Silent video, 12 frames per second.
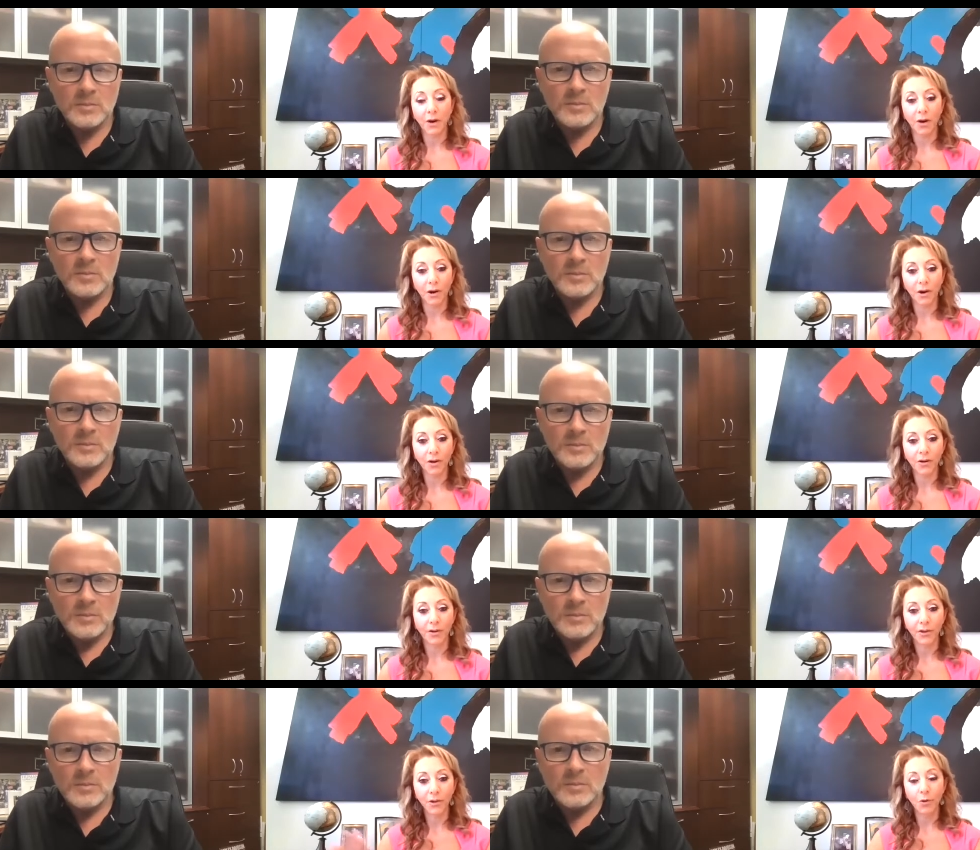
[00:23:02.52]
Speaker 1: are,
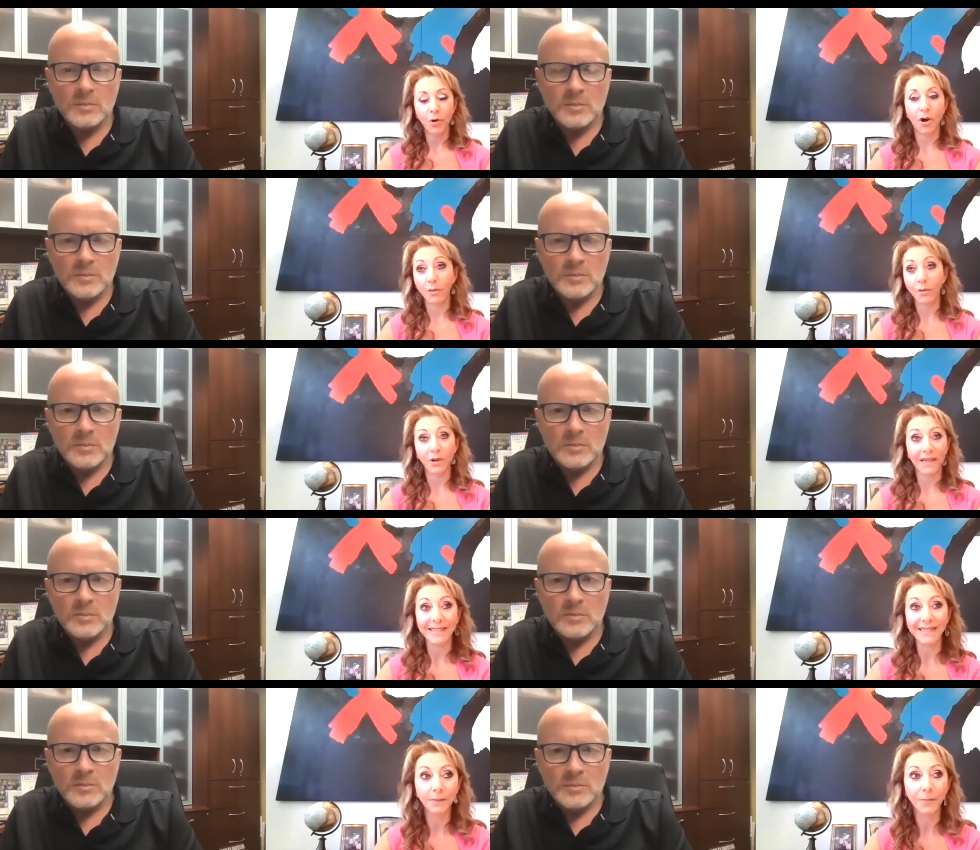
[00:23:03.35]
you are, but I
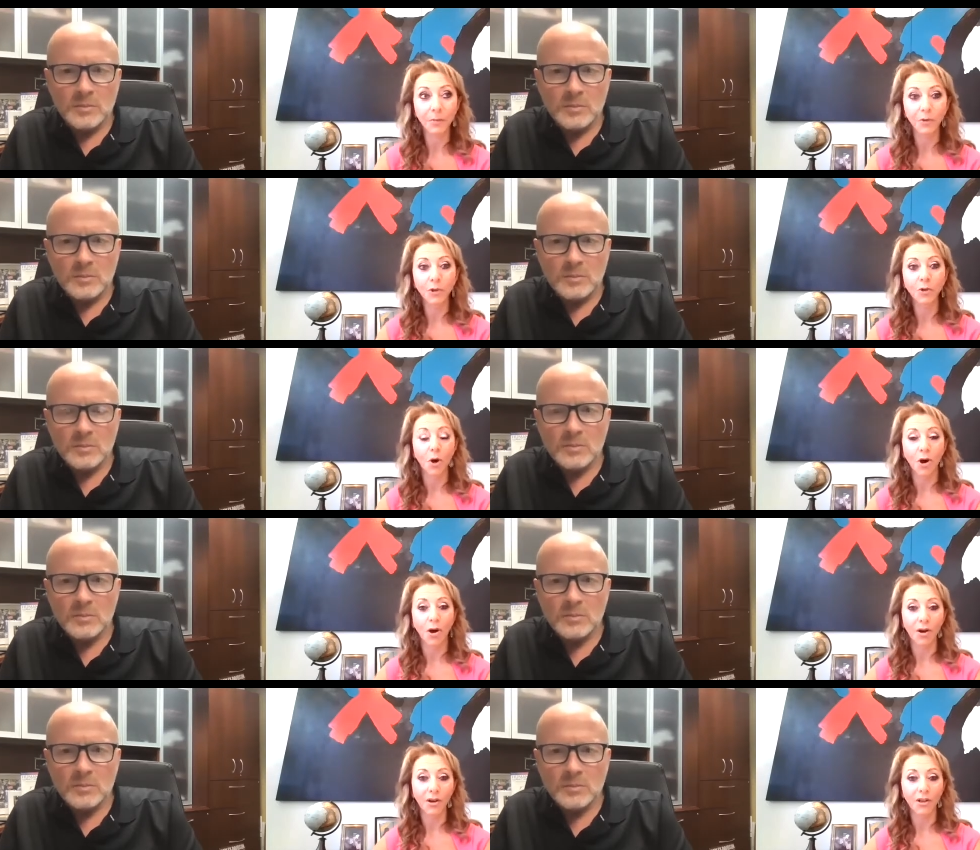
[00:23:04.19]
tell people you
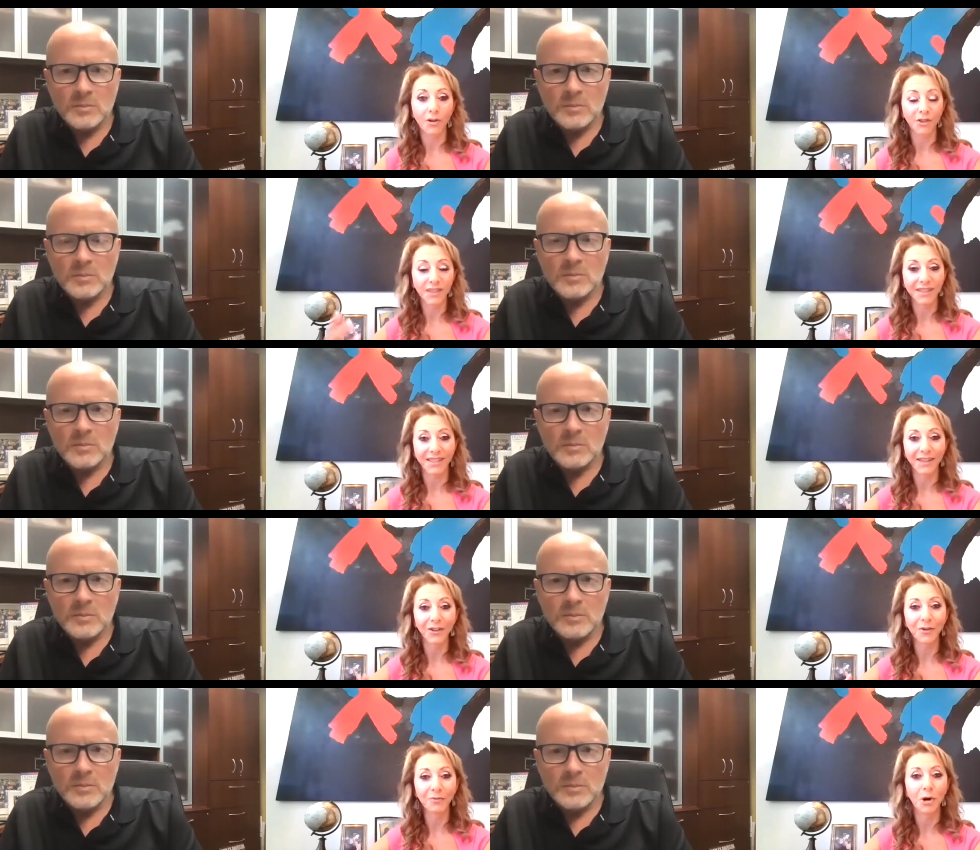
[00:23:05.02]
are your
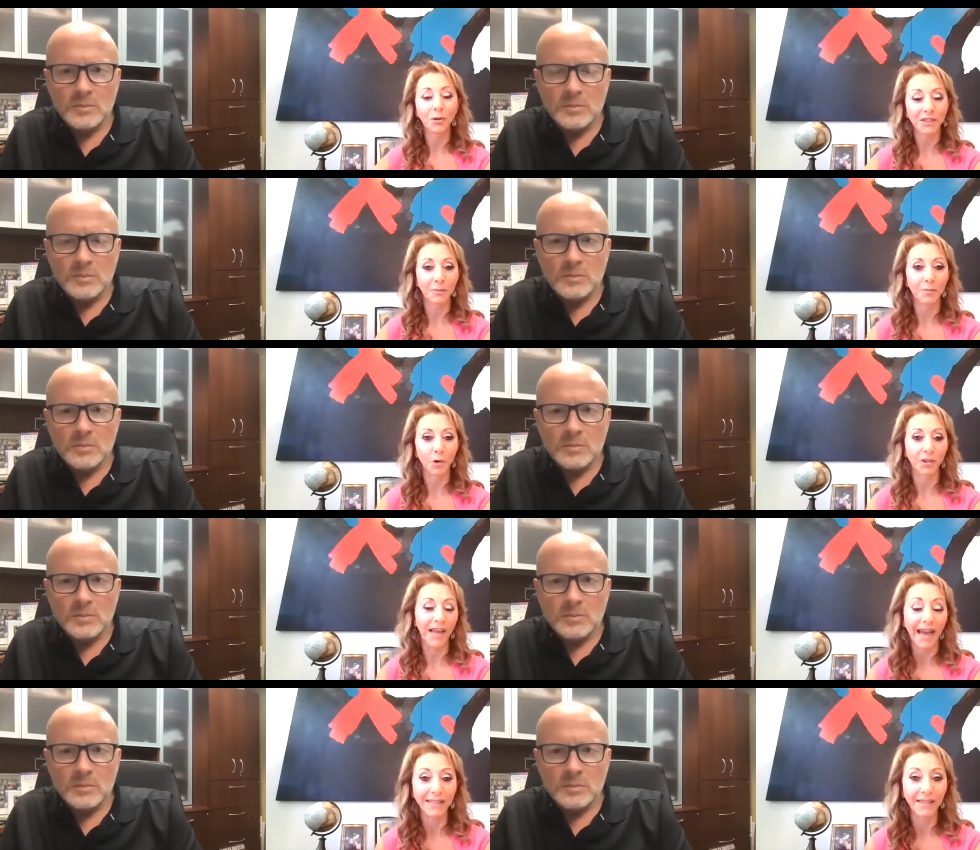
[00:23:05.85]
single most important
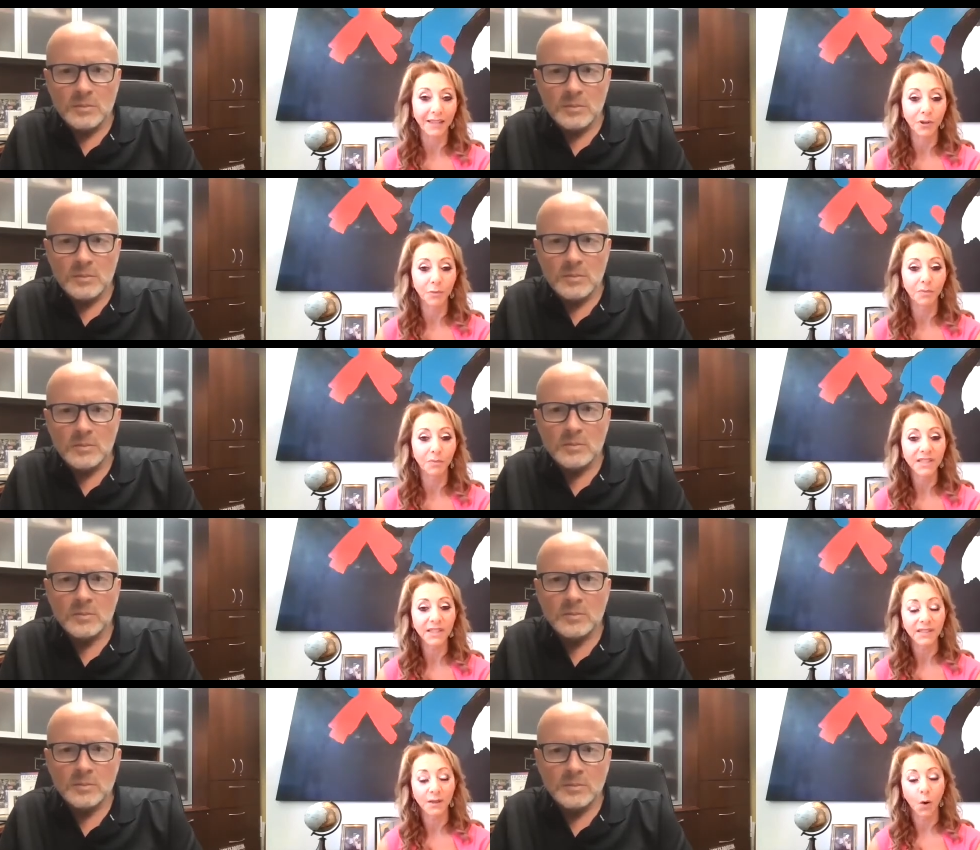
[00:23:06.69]
asset in your
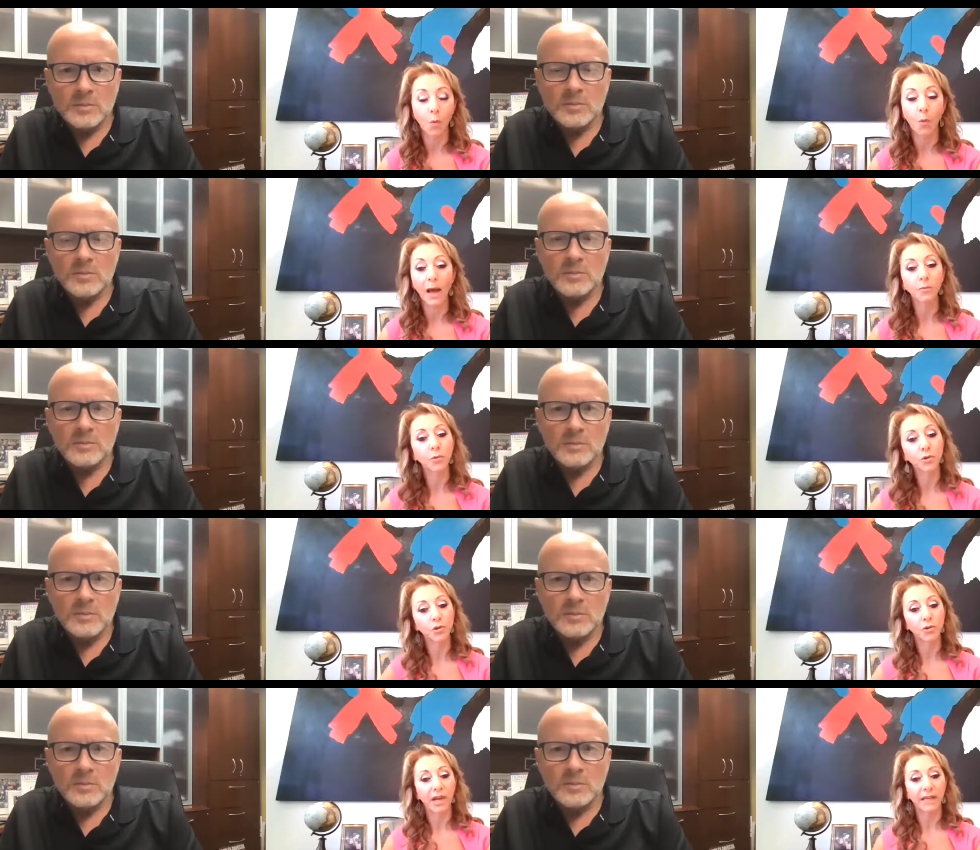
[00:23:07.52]
business. Why would you
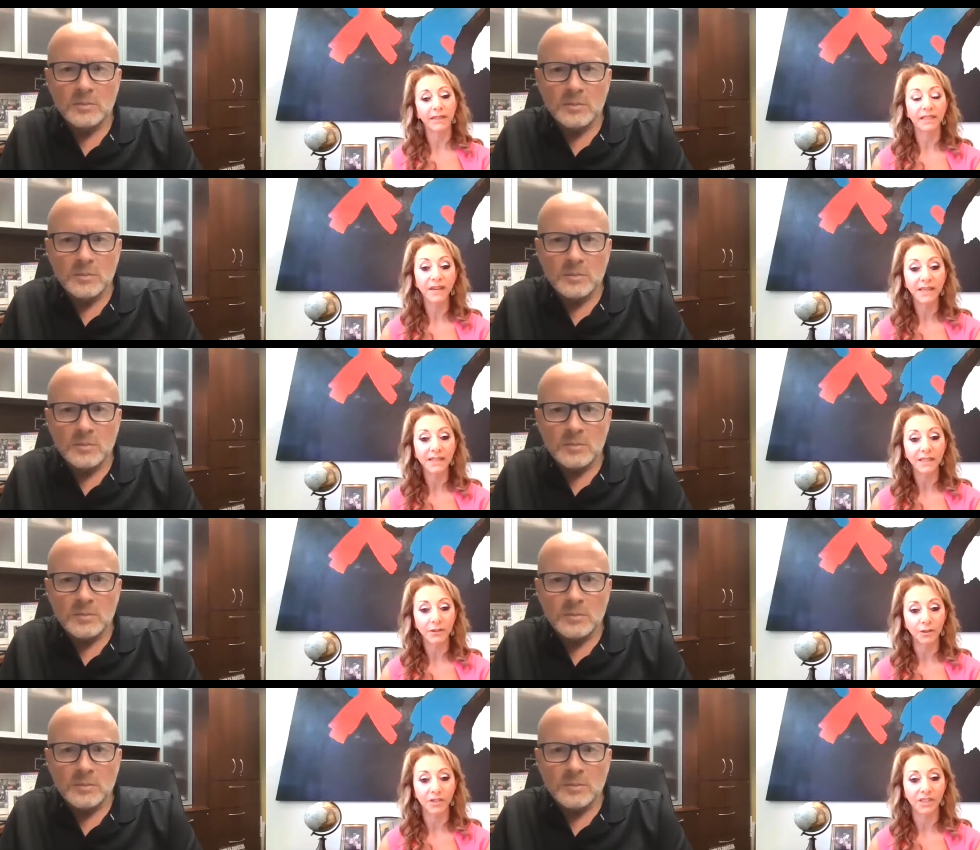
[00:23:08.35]
not invest in
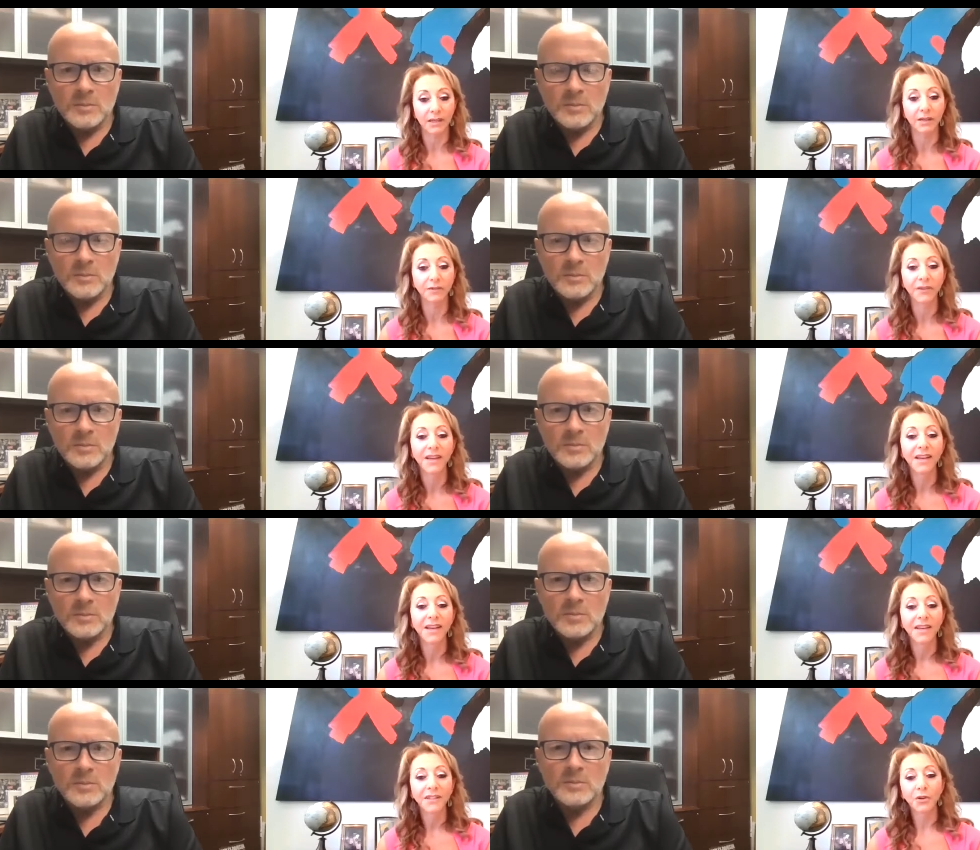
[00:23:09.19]
yourself?
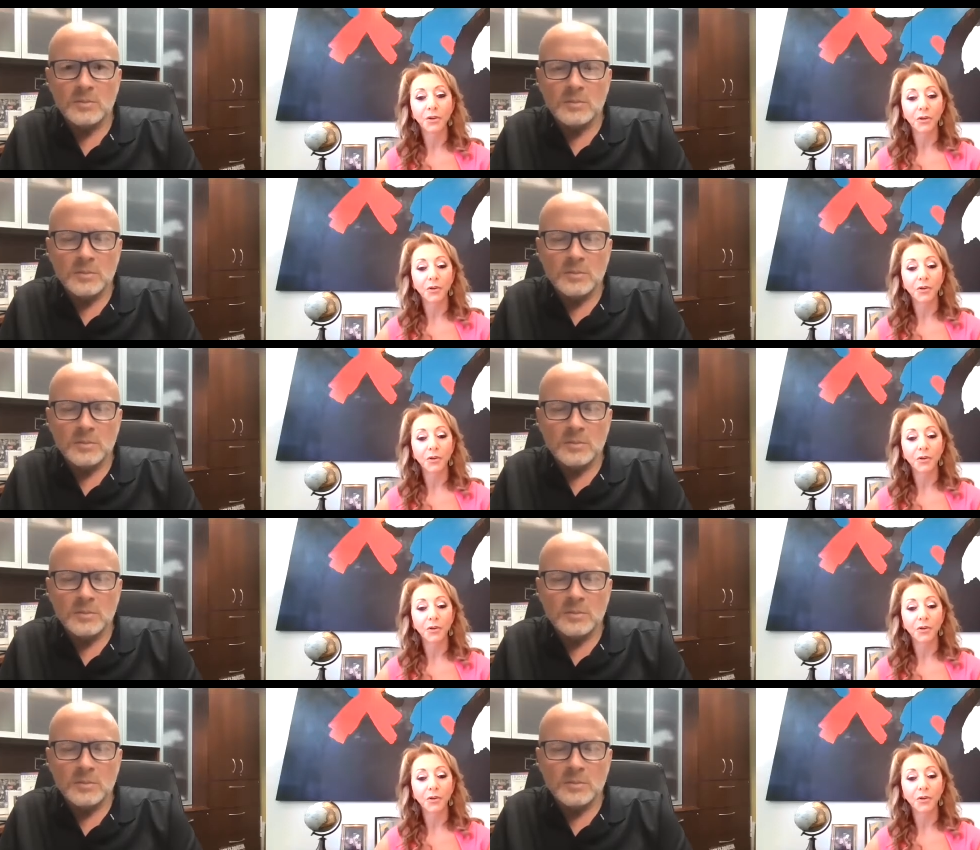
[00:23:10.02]
So, you know,